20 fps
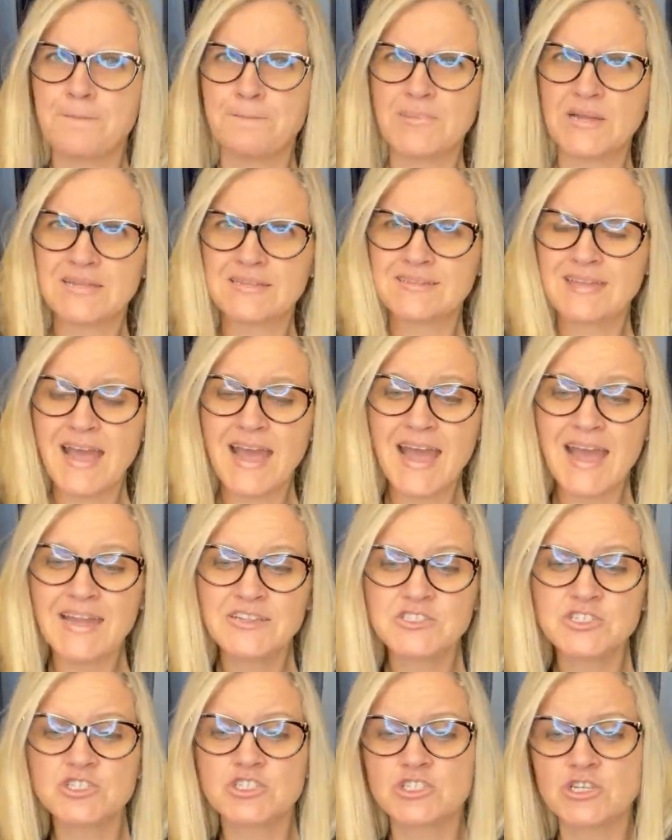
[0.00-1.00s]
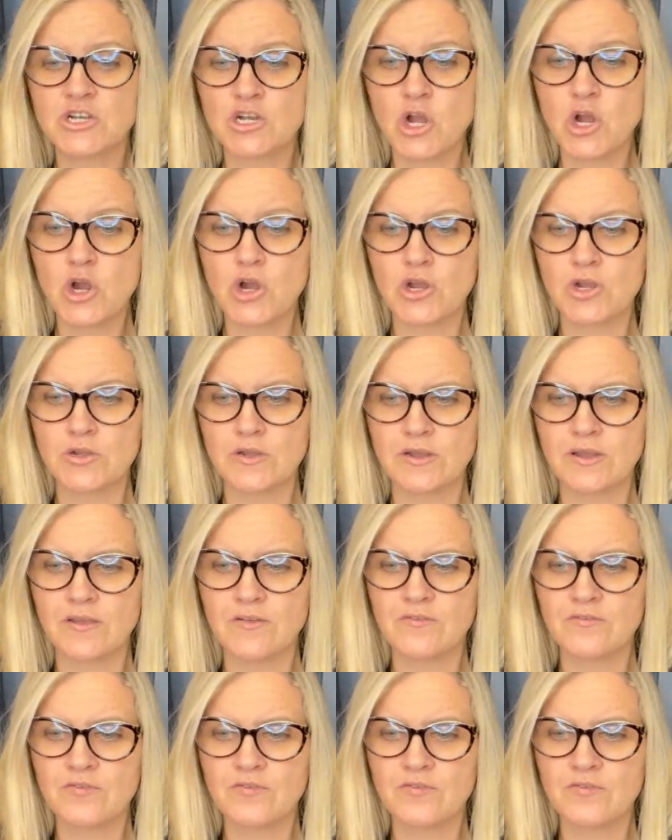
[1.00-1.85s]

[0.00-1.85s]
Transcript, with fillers: but attached card